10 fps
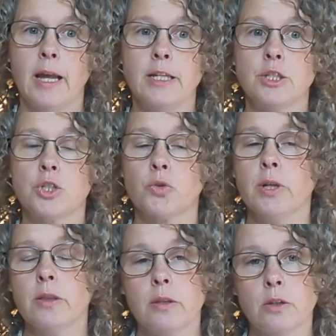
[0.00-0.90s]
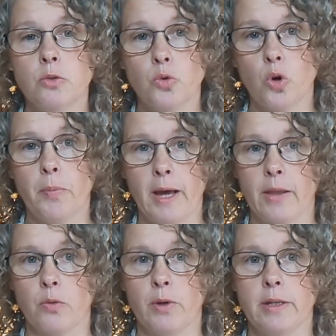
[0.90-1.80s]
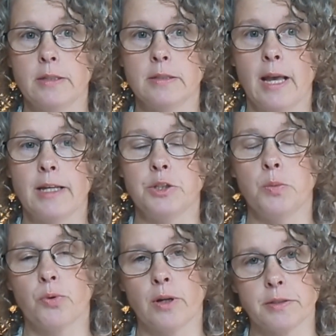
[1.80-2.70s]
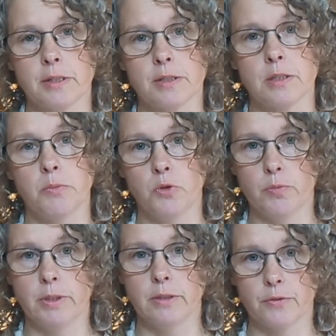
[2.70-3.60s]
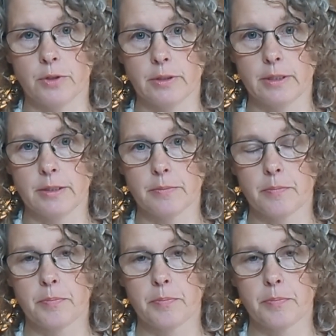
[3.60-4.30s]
and strengthen neural pathways as you process the movement differently.